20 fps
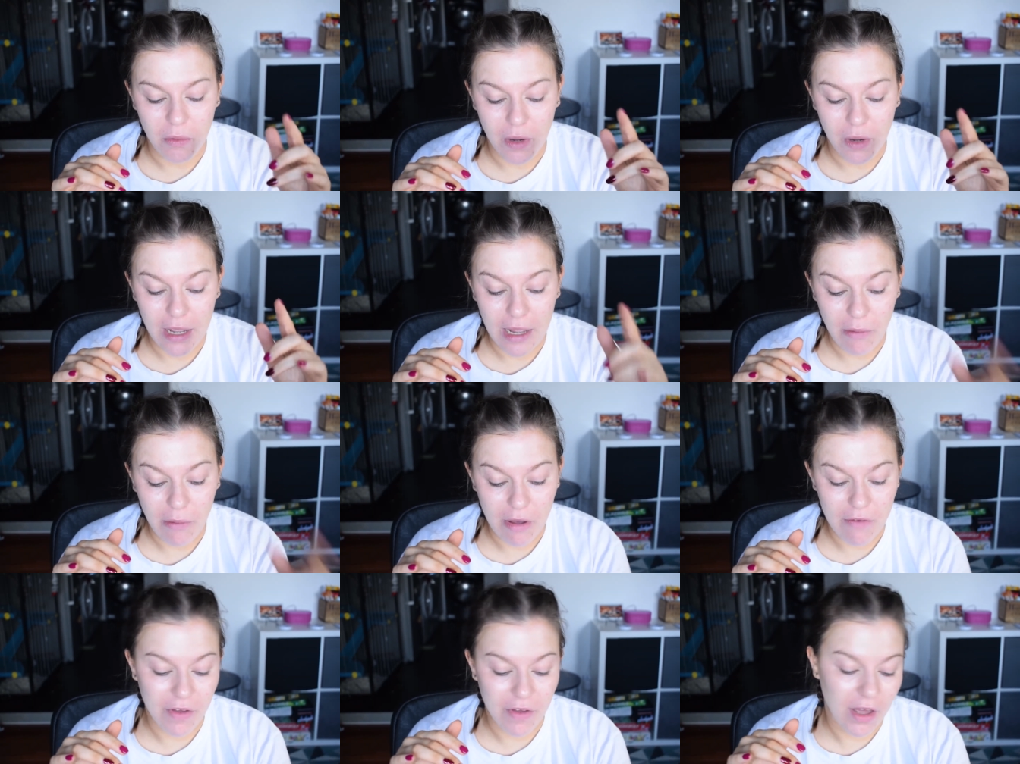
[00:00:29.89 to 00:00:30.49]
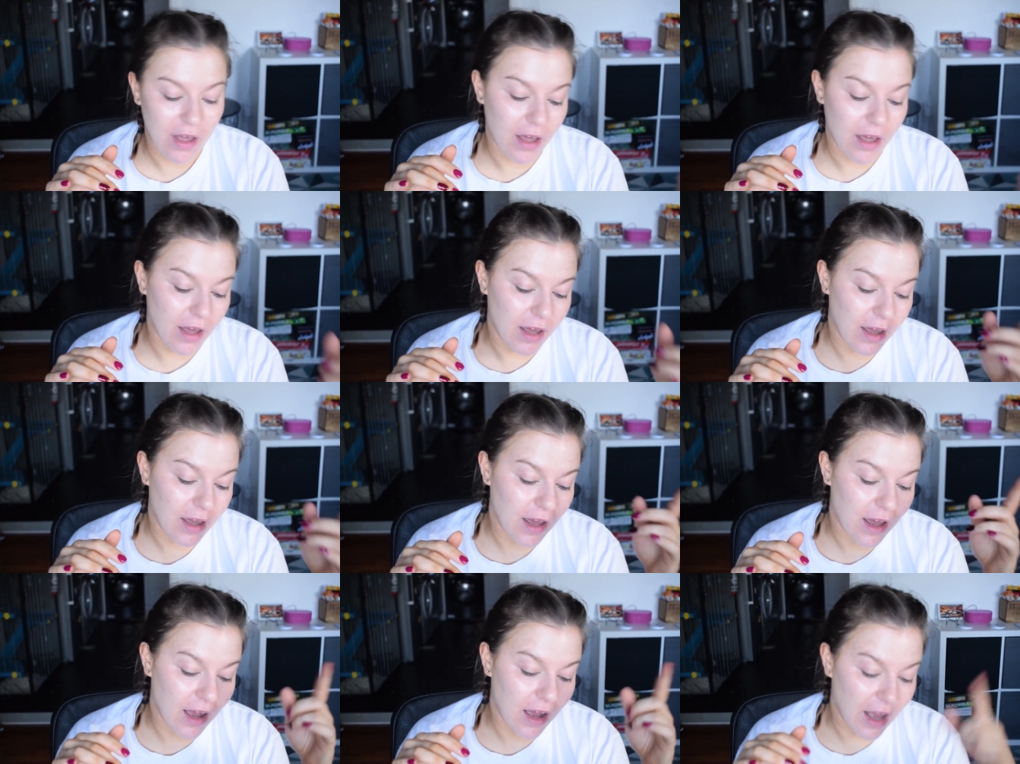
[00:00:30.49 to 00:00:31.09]
However,
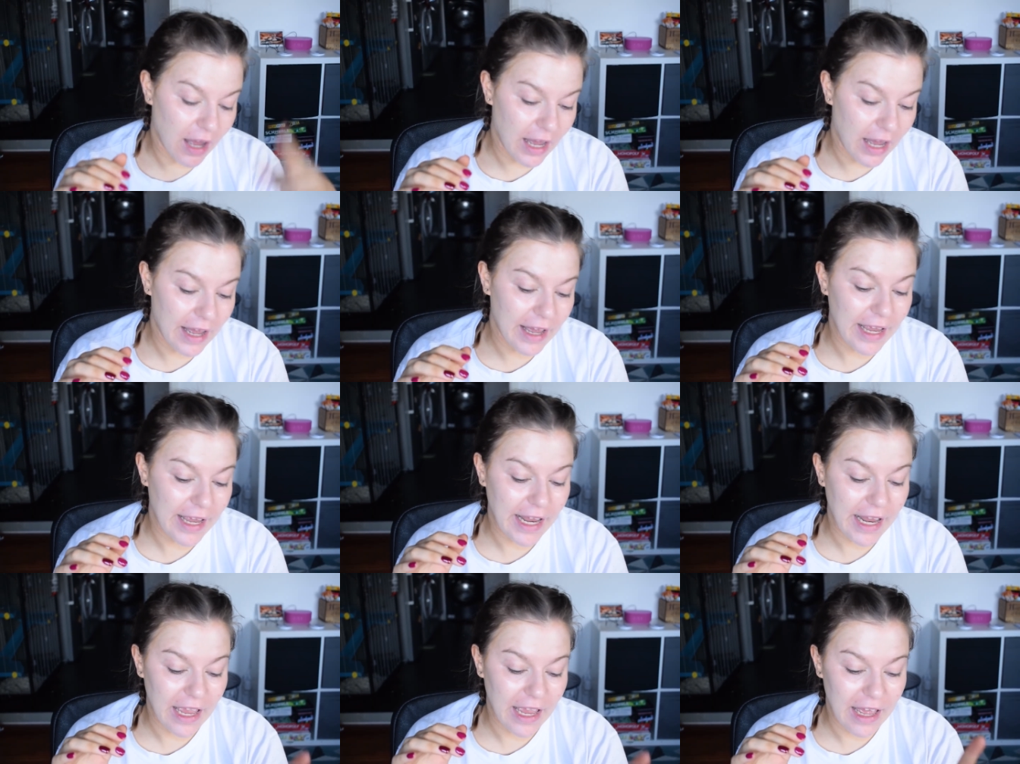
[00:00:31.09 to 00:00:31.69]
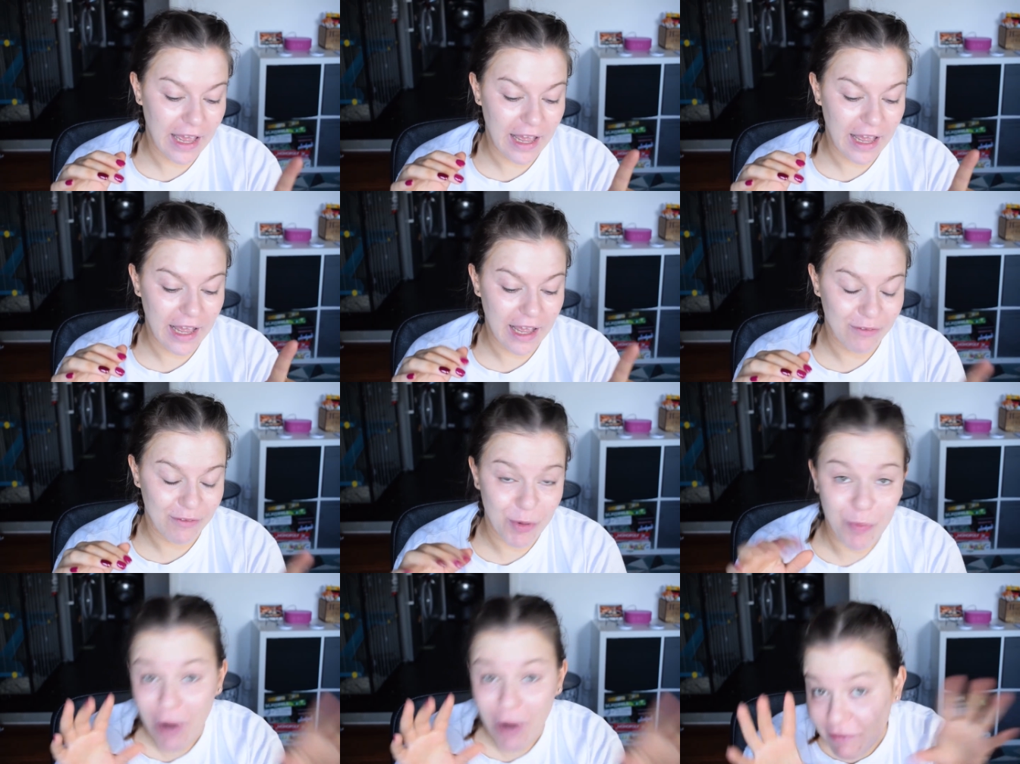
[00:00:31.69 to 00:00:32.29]
I have
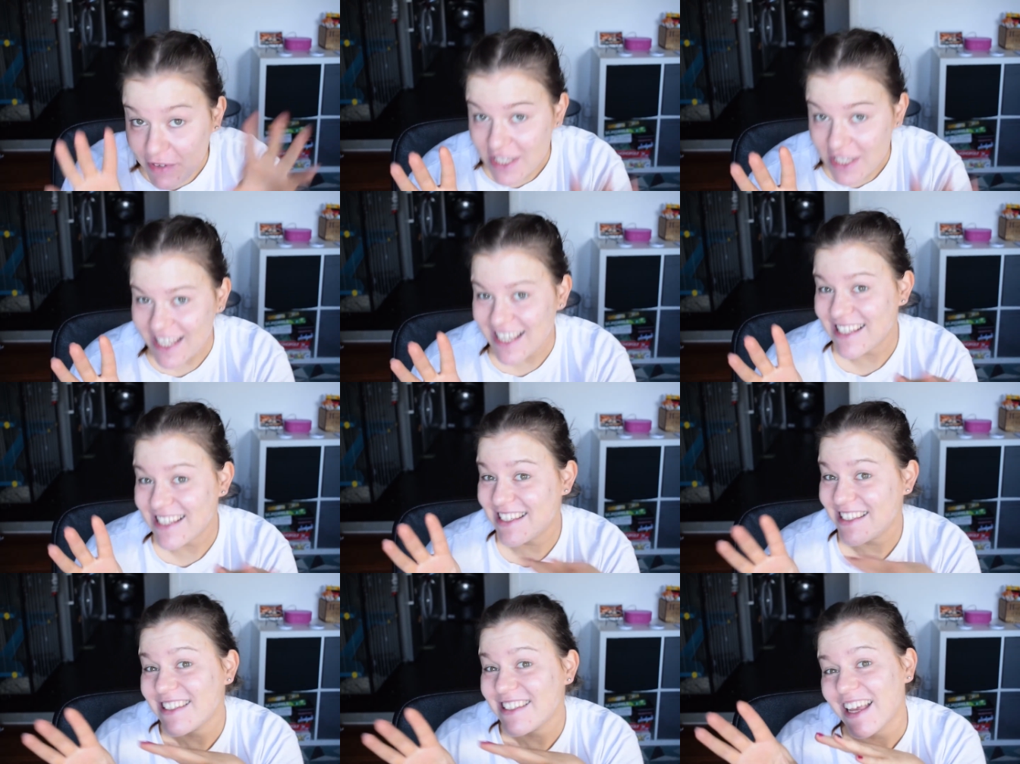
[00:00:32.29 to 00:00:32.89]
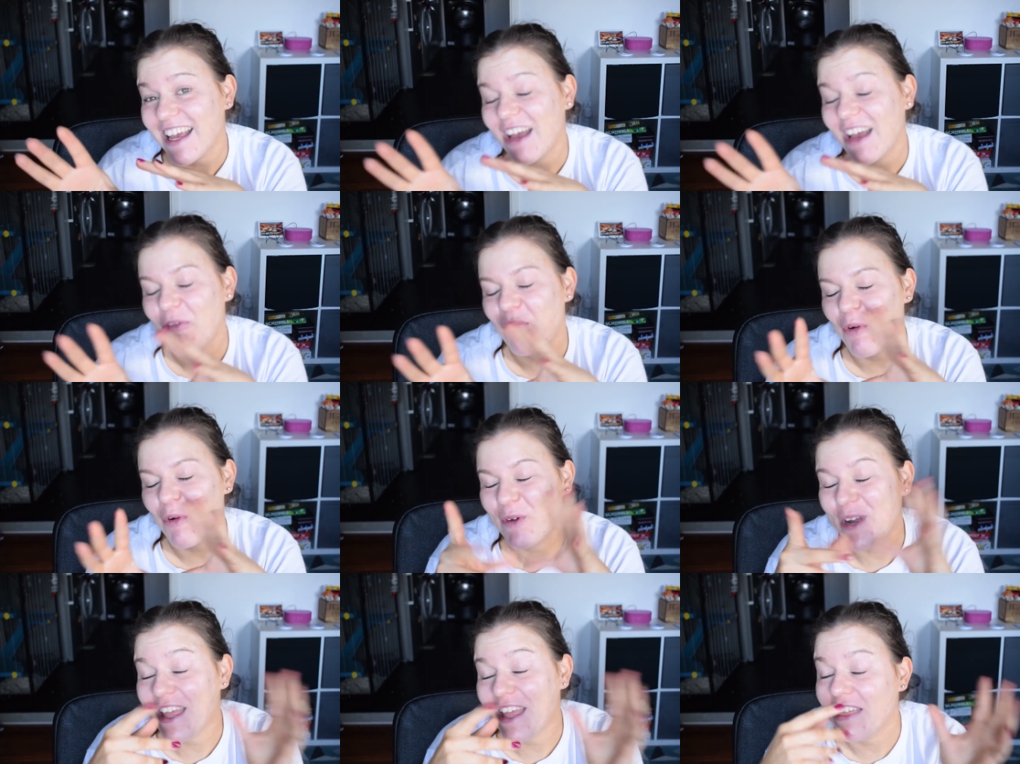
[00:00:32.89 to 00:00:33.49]
to preface this
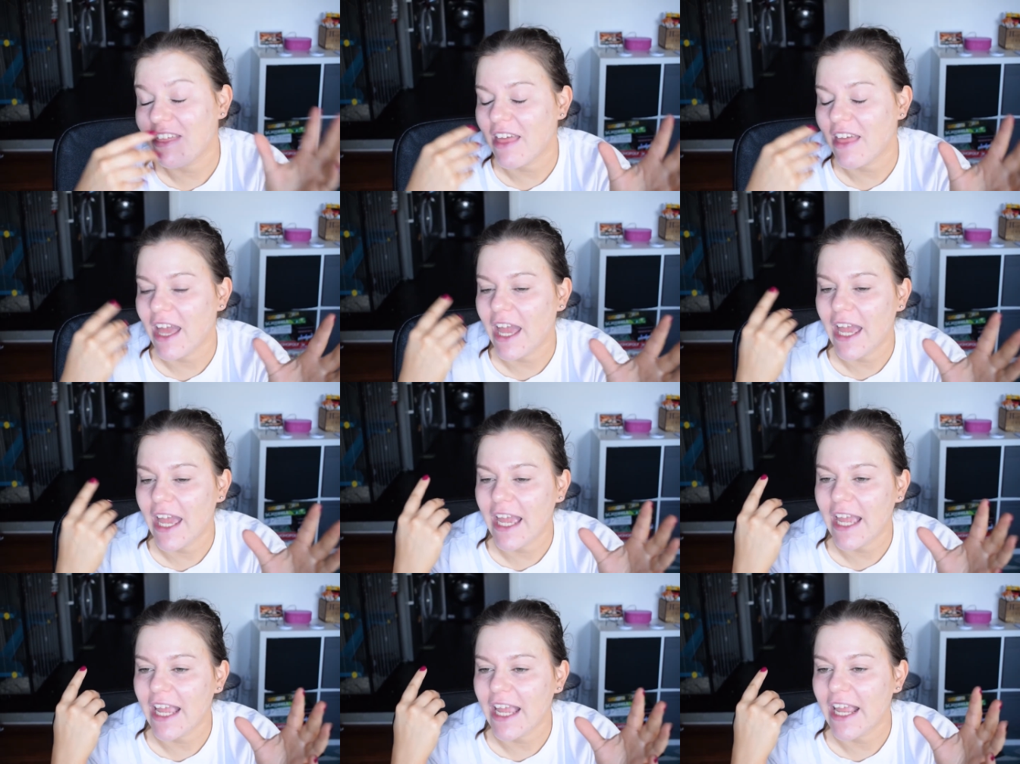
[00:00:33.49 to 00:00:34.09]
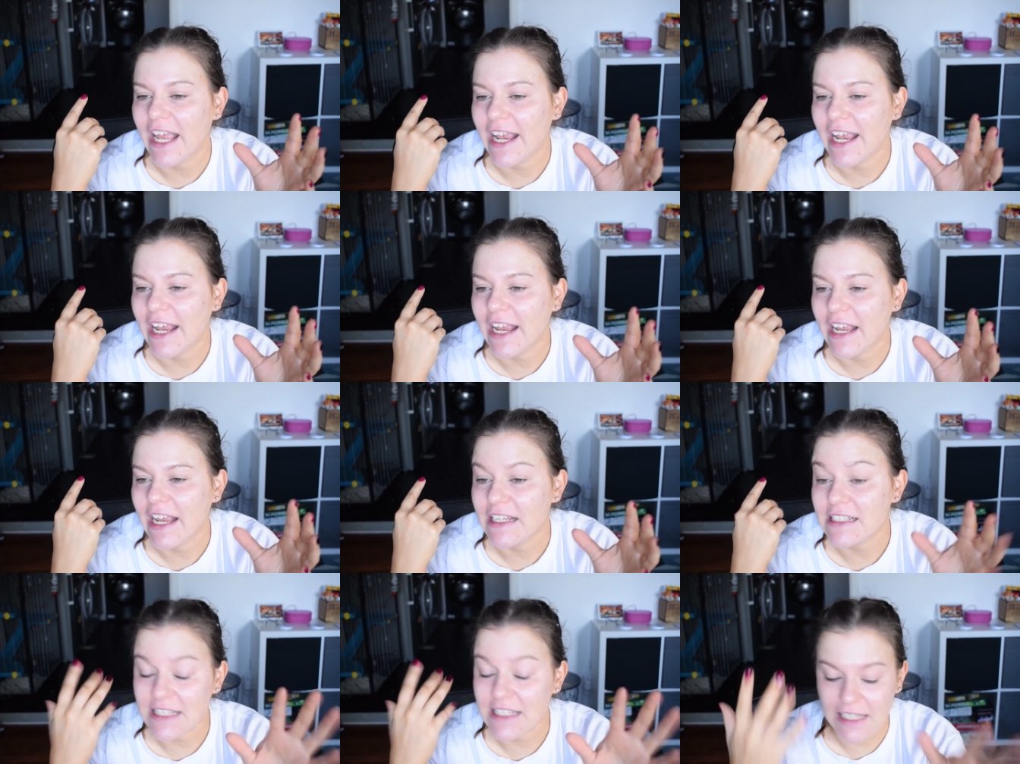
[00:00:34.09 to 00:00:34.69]
with
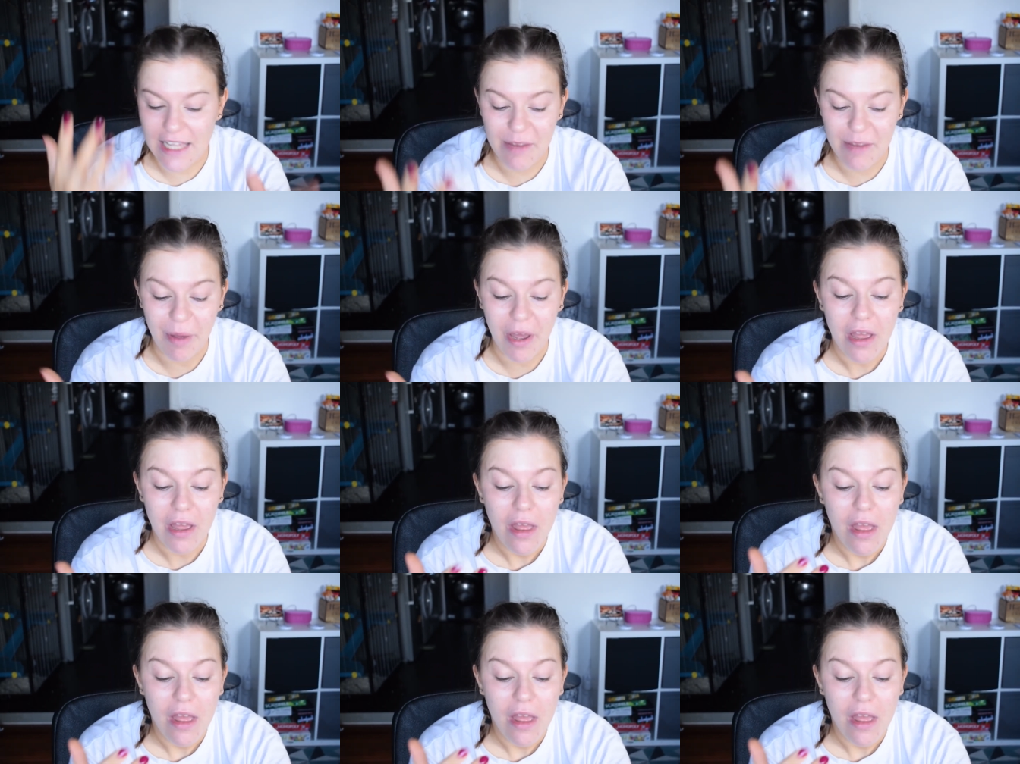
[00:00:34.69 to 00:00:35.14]
a disclaimer.